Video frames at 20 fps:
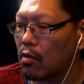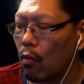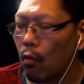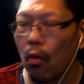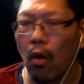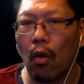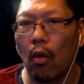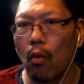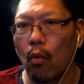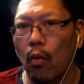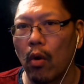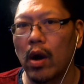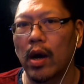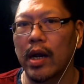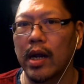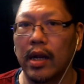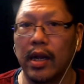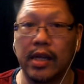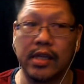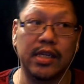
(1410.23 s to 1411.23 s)
won't work
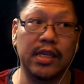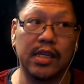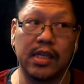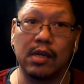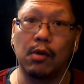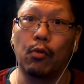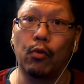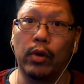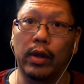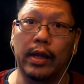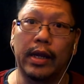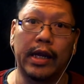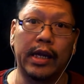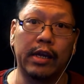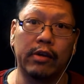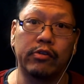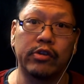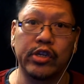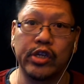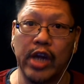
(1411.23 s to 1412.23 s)
unless it's a really
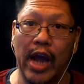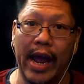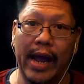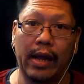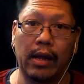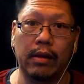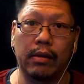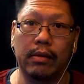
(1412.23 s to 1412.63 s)
huge tank.